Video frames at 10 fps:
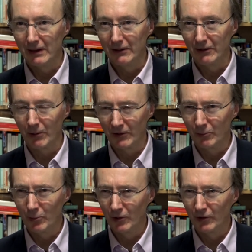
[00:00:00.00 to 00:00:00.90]
The
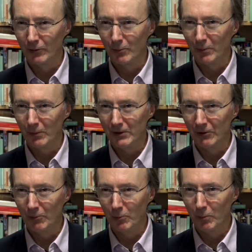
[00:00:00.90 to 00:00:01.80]
question was,
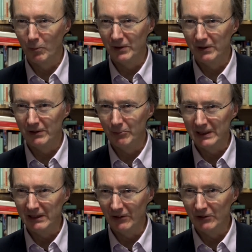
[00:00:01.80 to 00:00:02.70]
did we
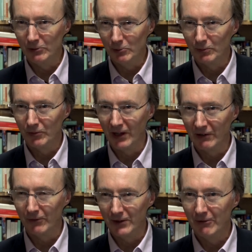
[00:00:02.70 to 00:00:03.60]
need a new set
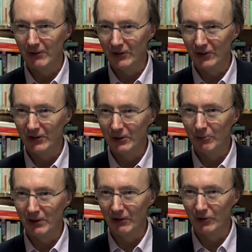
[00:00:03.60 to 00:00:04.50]
of theories to deal
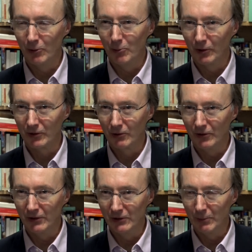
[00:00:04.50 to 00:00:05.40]
with this, or what could
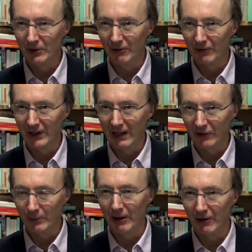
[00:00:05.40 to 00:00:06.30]
the new material tell
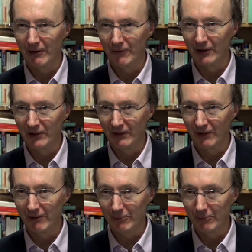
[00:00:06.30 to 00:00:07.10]
us about life writing theory?